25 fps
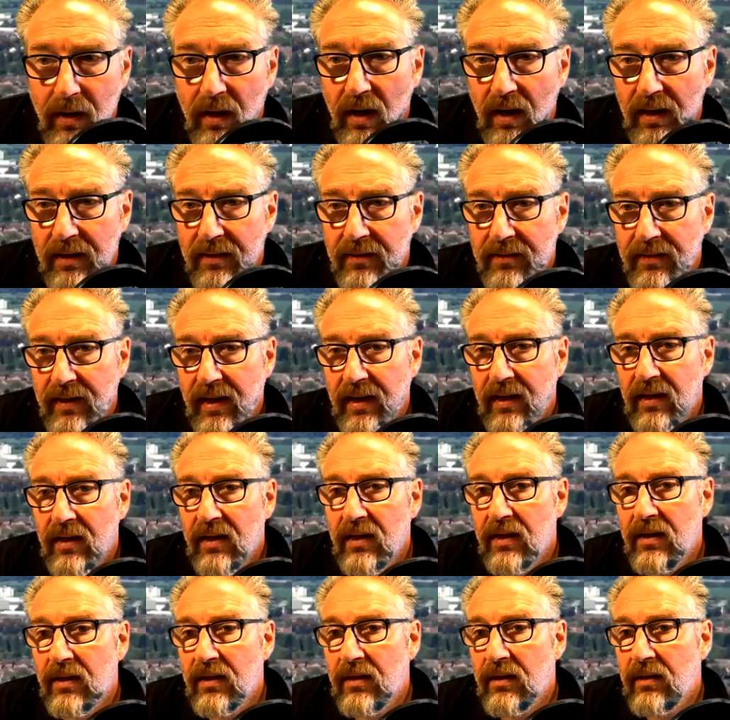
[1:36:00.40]
I thank
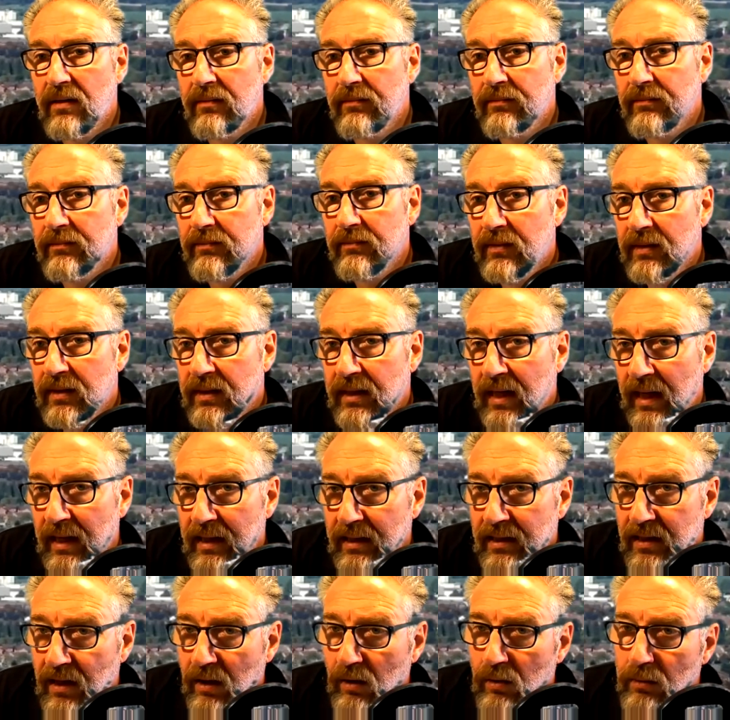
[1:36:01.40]
Kay
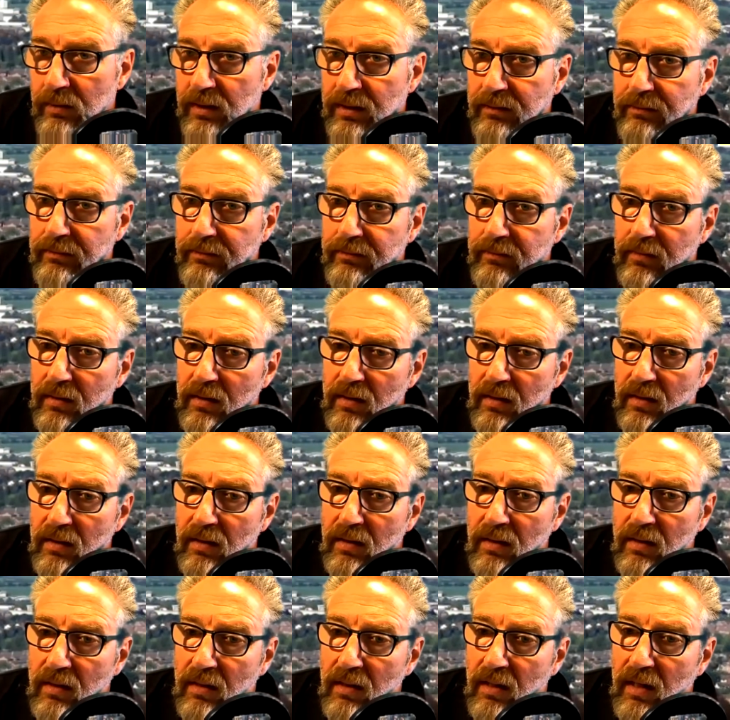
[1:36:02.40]
Coleman,
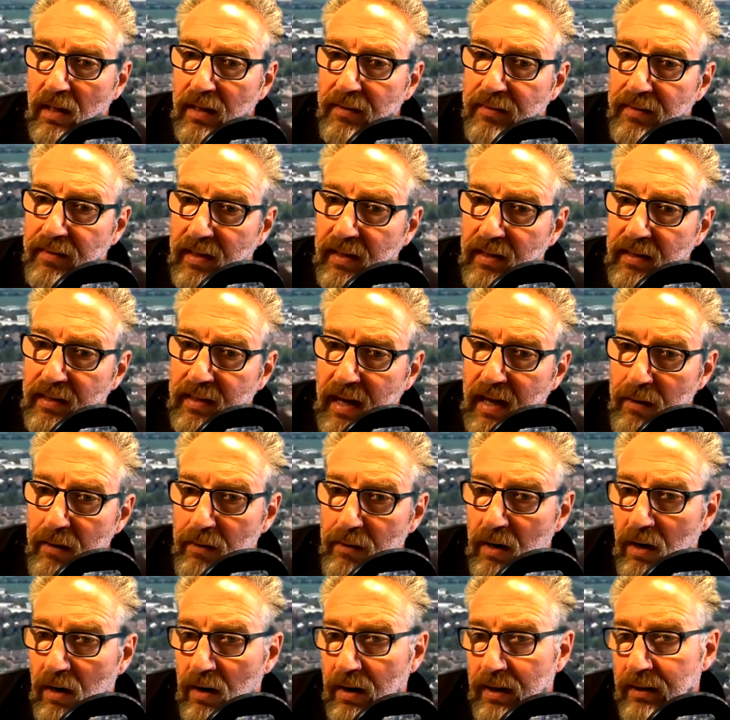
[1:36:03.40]
I thank
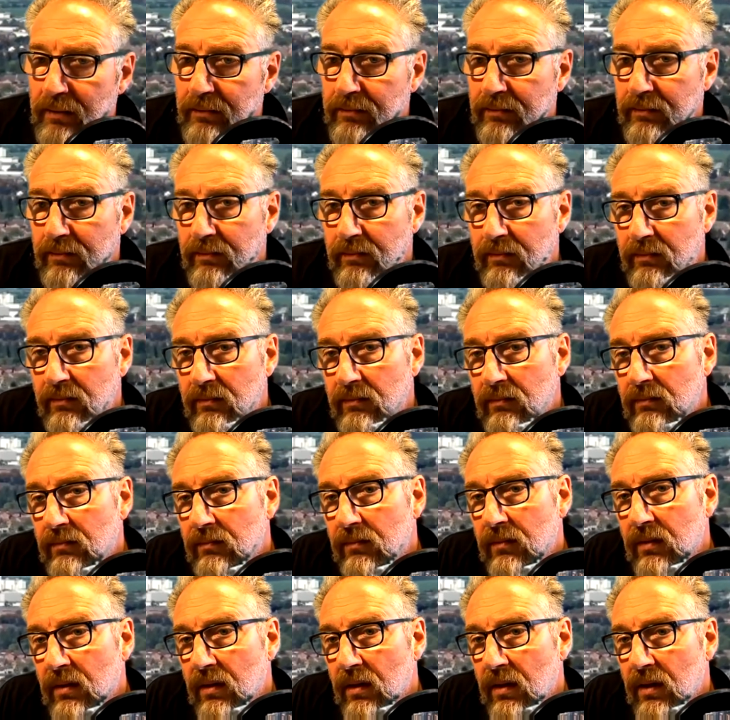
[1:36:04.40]
Caroline
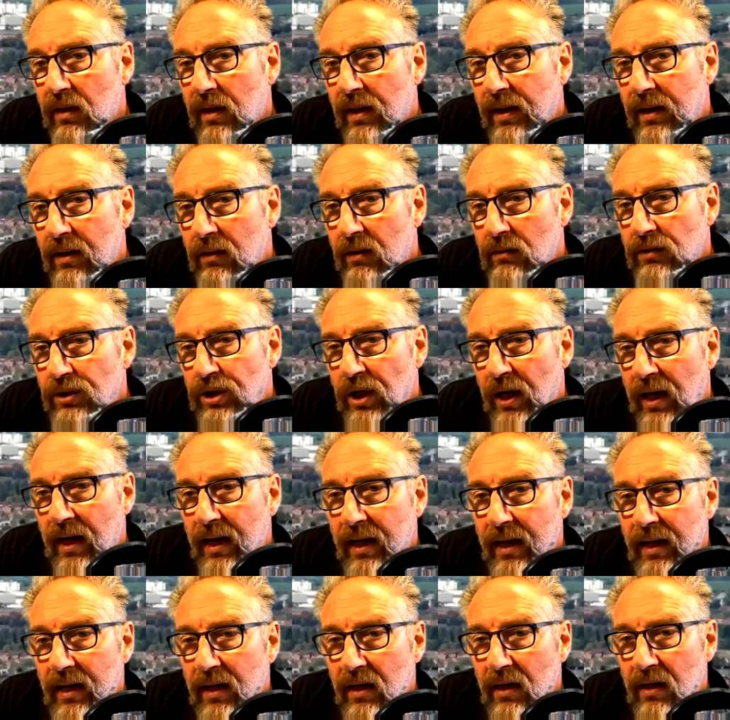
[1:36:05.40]

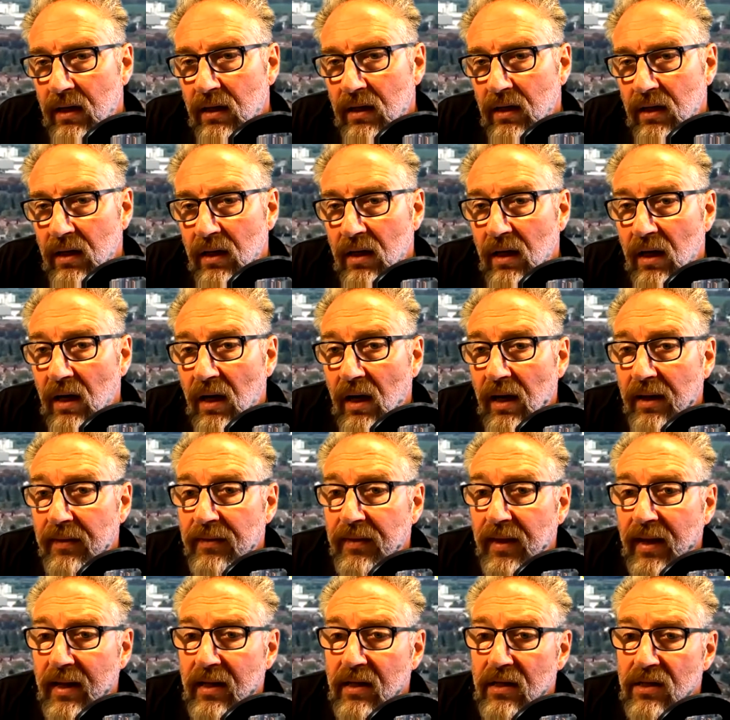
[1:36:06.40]
LJ, I
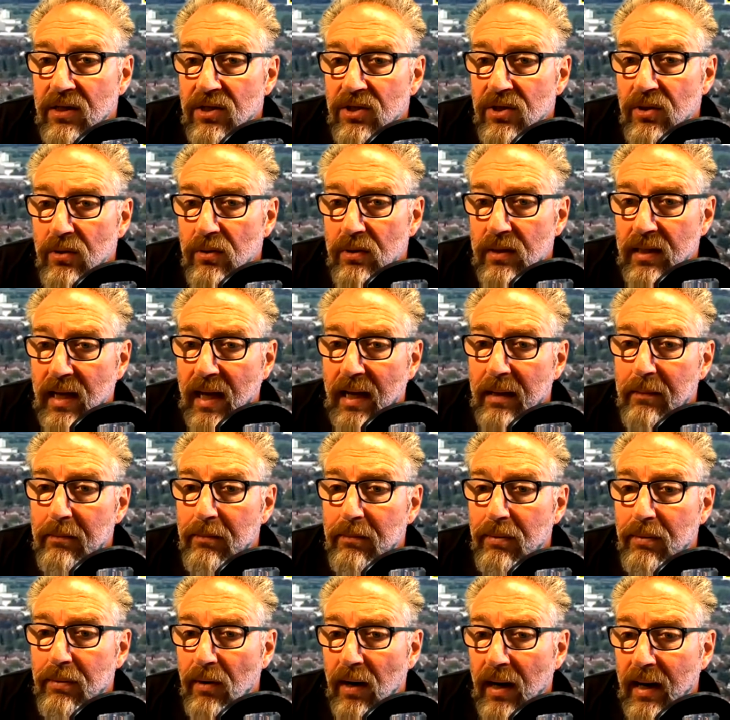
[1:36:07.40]
thank Suzanne
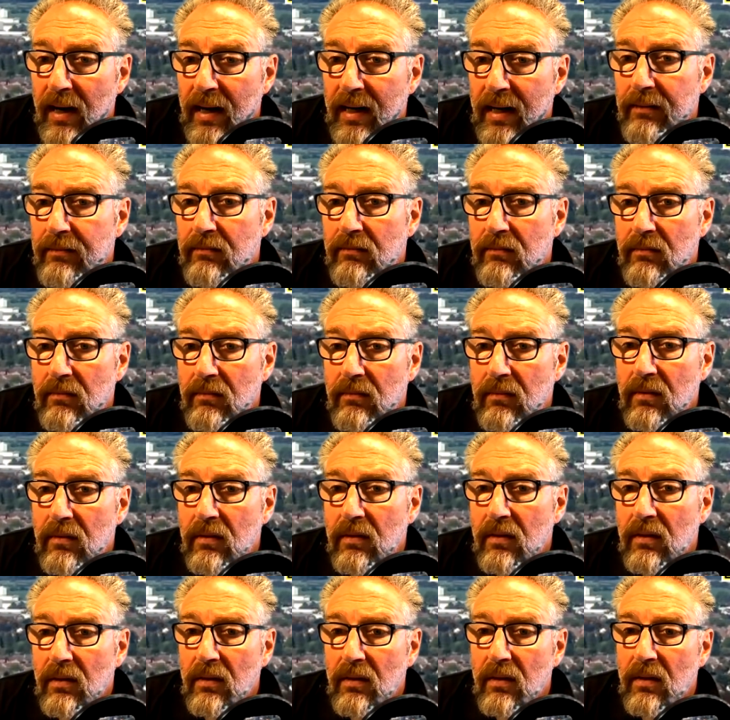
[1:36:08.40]
Bray,
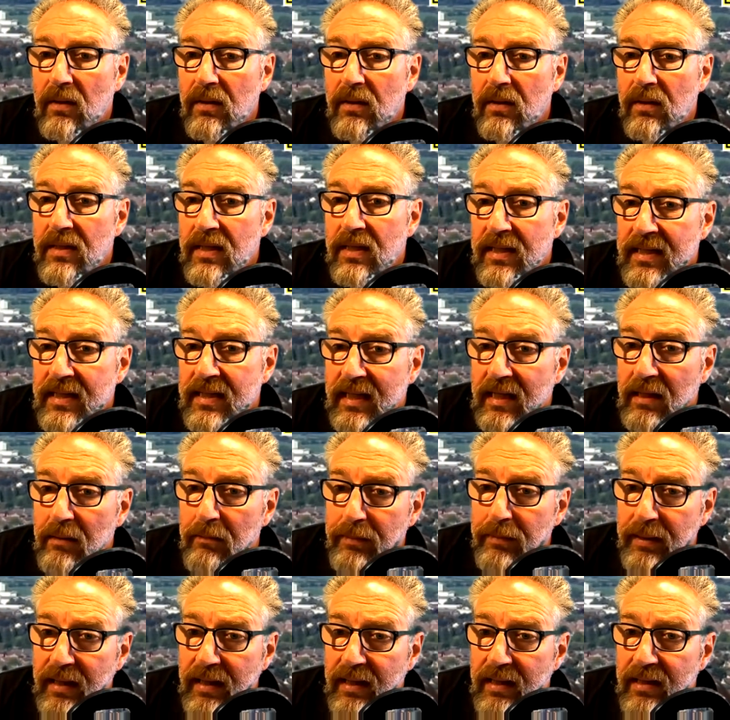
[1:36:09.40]
Nadine
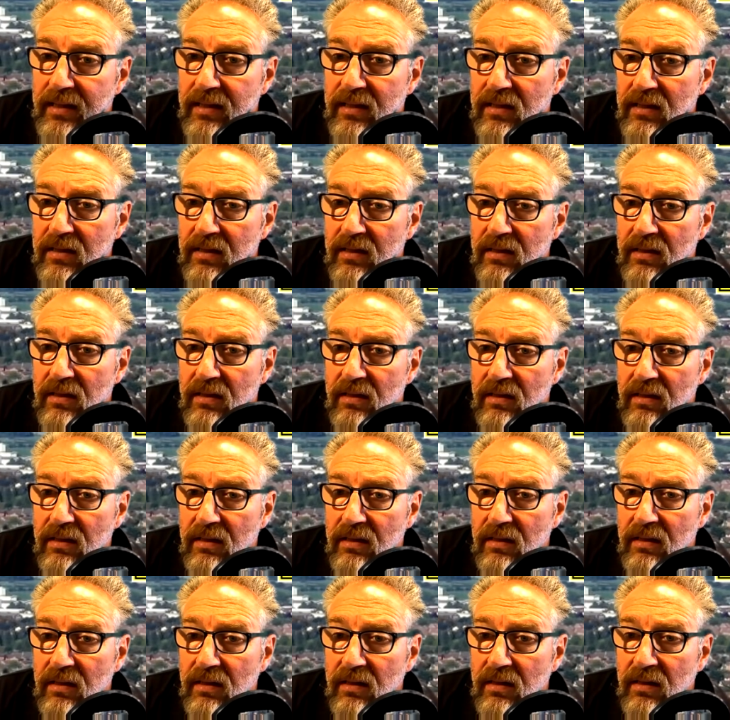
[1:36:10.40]
Pierce,
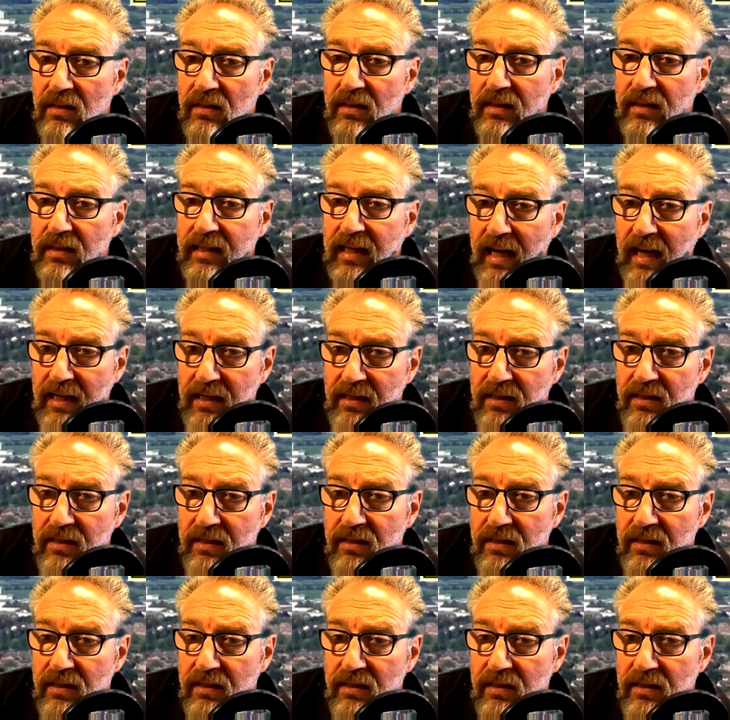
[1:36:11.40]
Kate
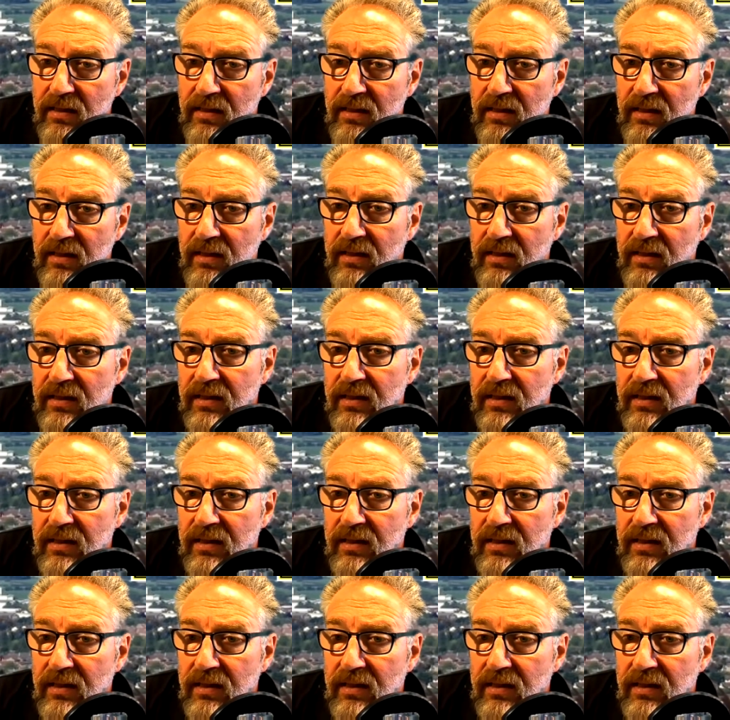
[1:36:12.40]
CT,